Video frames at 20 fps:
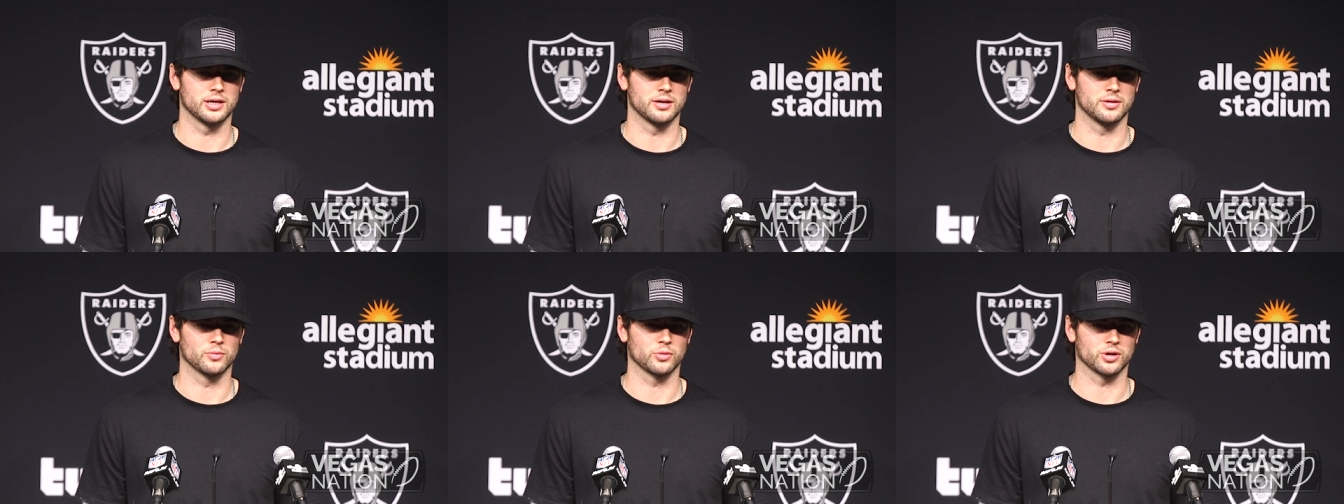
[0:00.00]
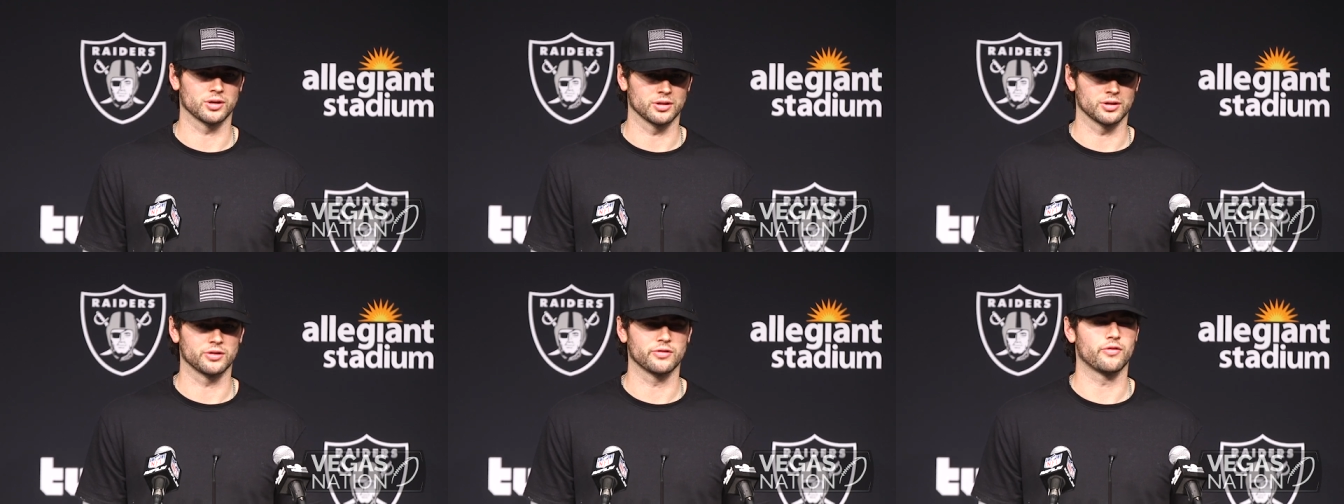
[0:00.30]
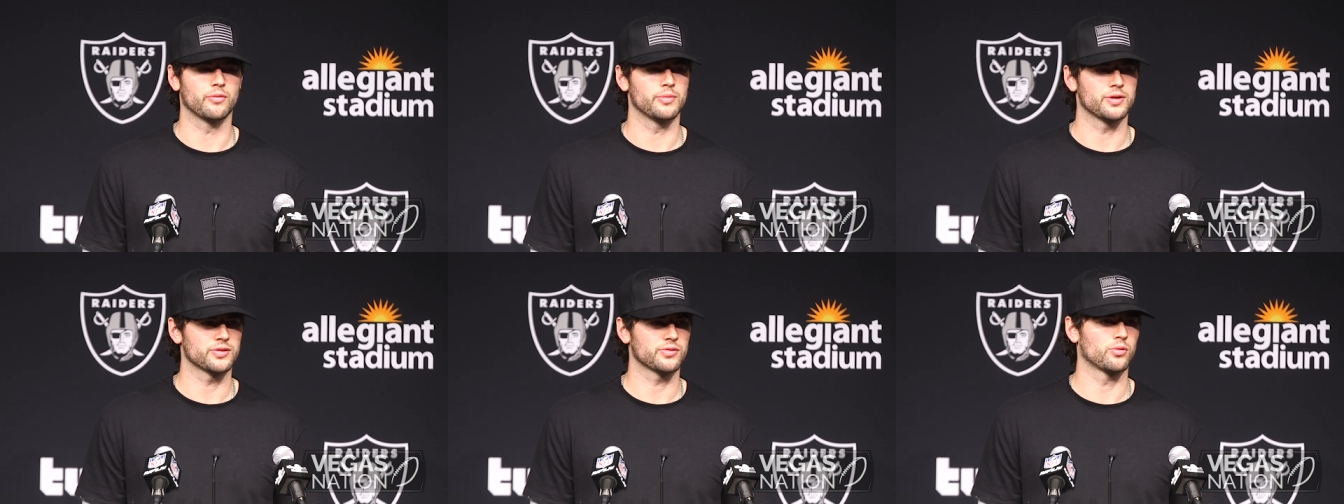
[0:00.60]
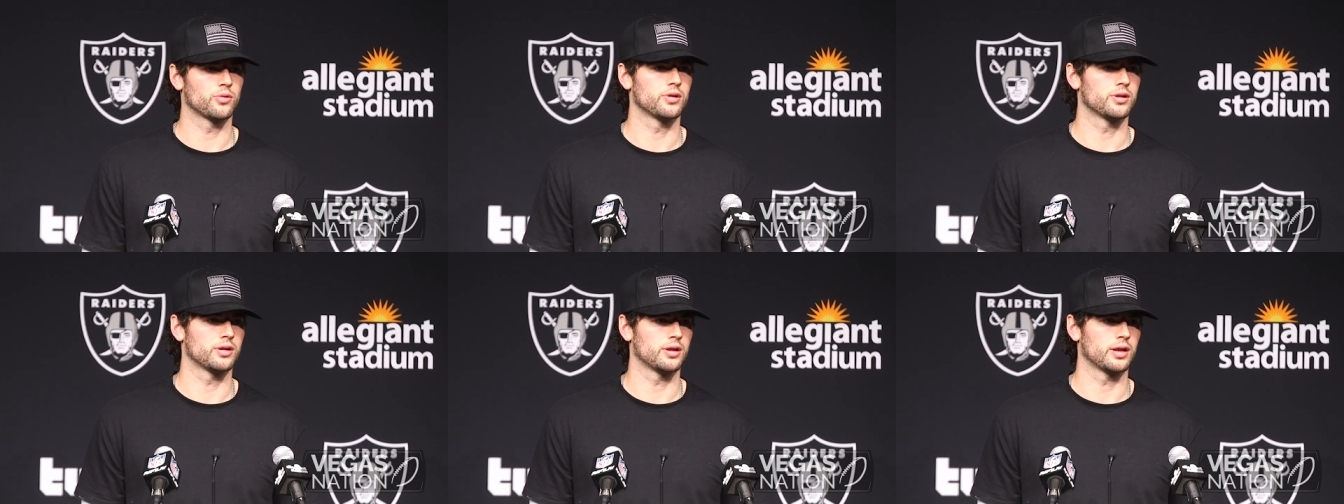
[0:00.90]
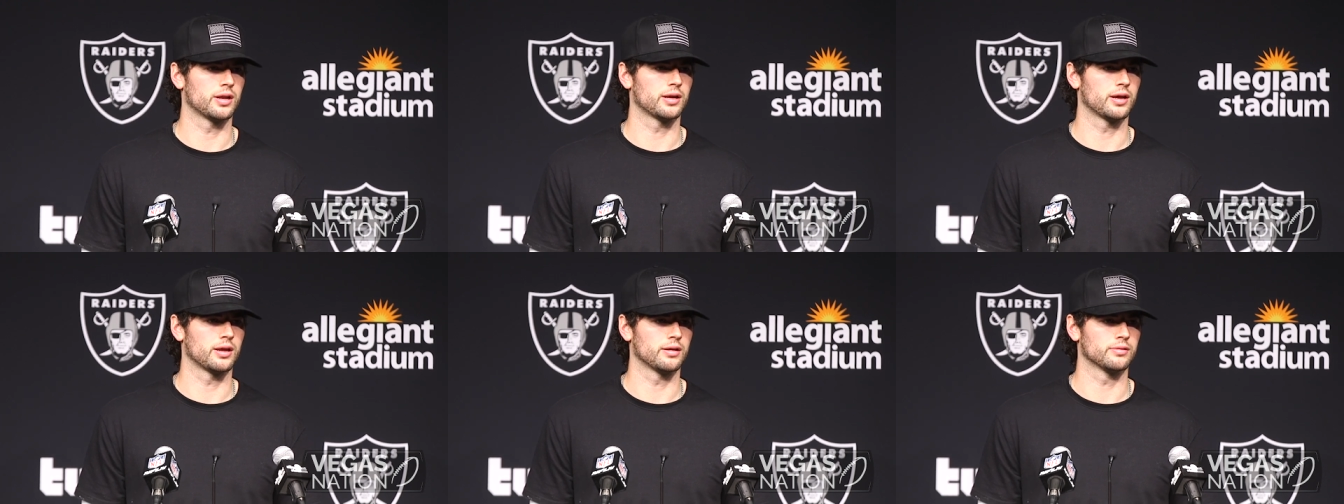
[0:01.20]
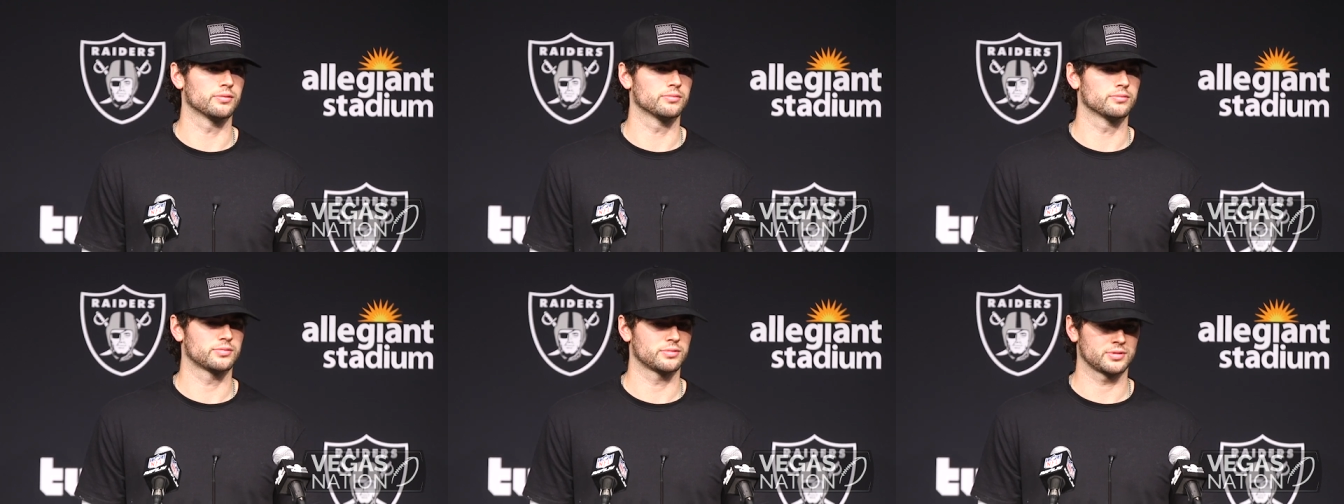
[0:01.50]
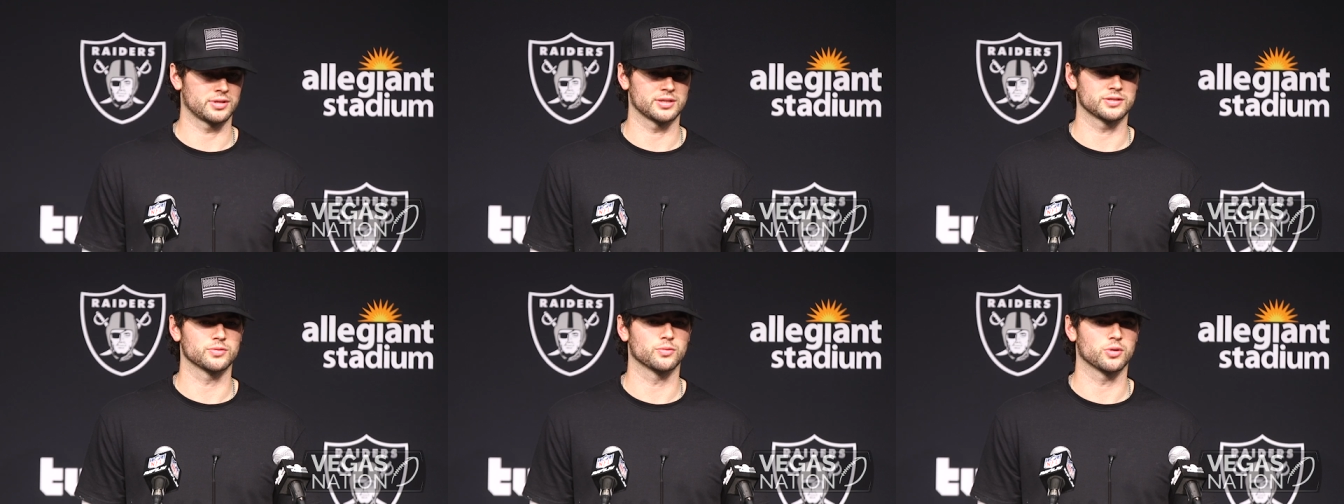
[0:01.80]
going to learn from this one and
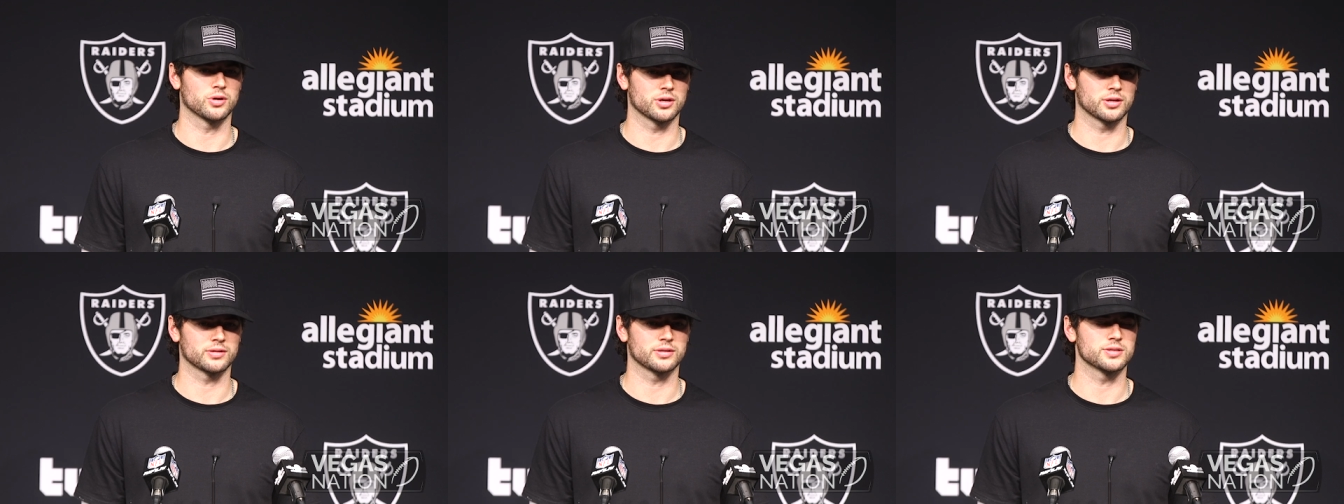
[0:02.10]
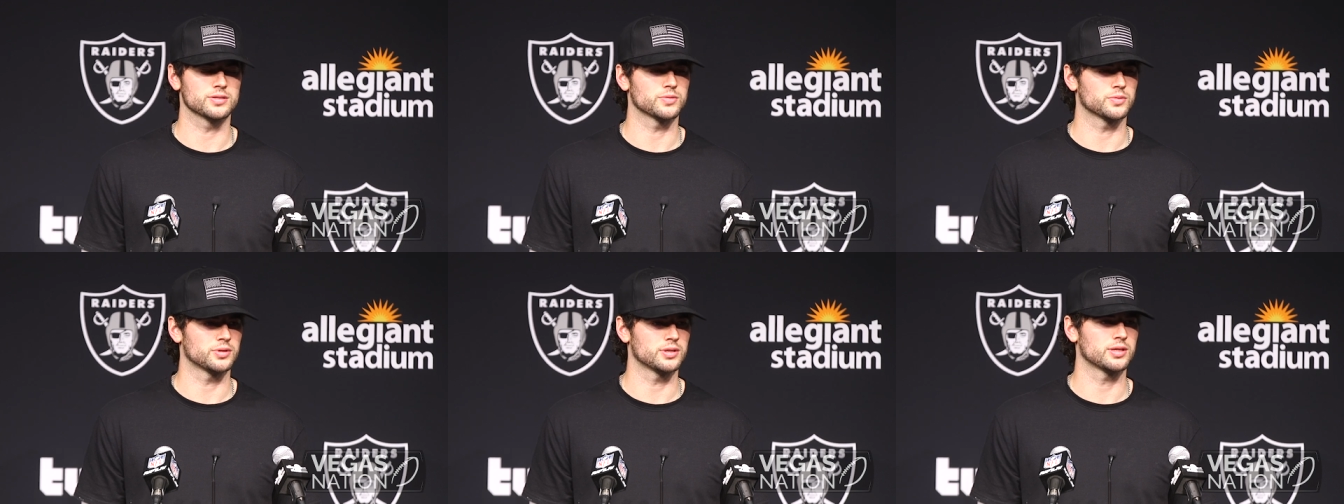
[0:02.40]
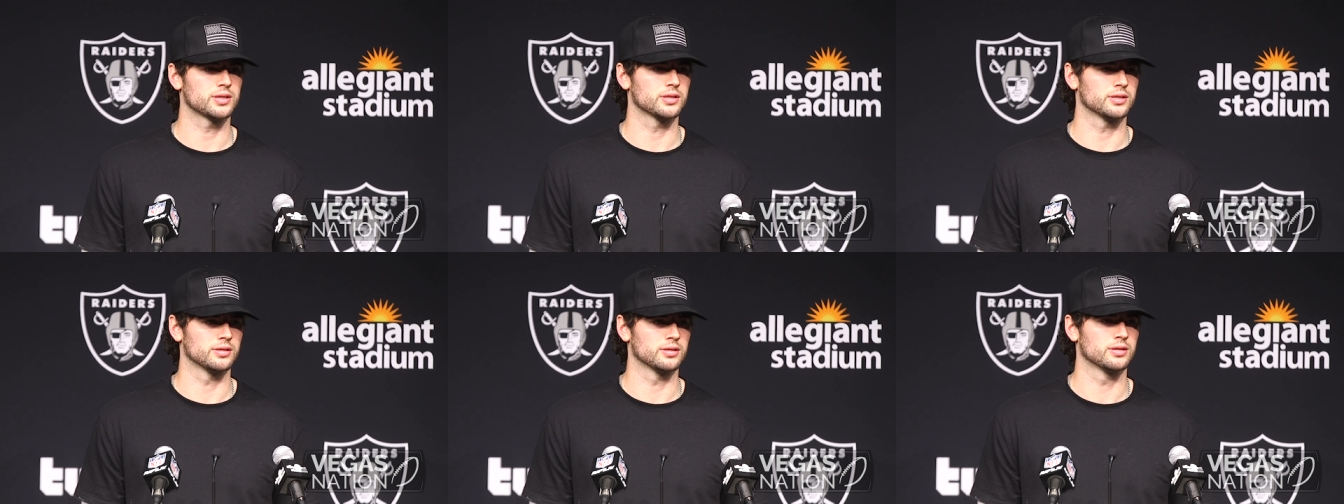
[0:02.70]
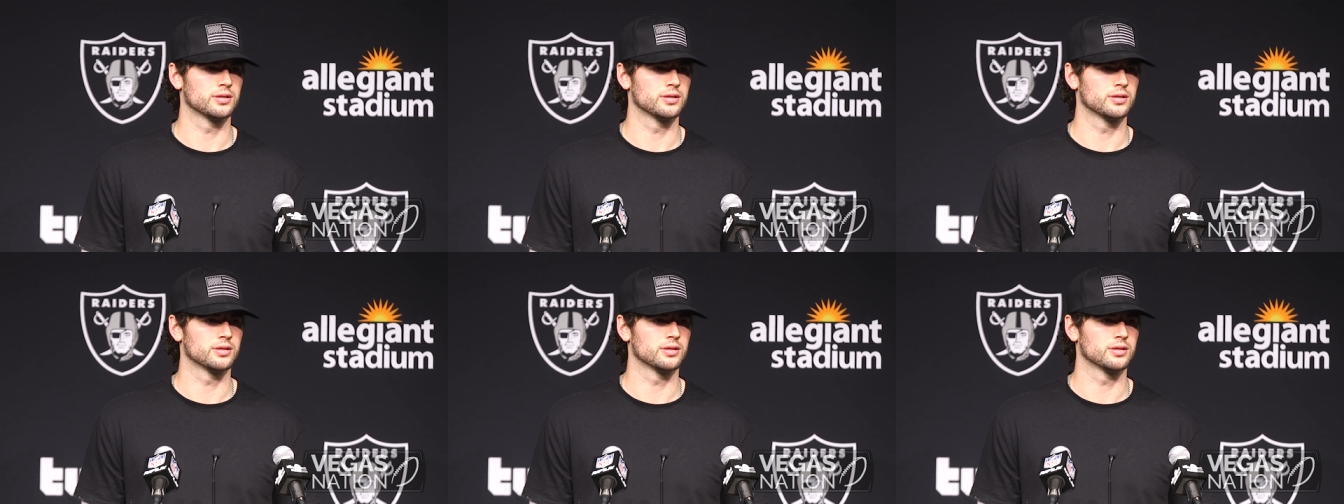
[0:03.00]
get to work this week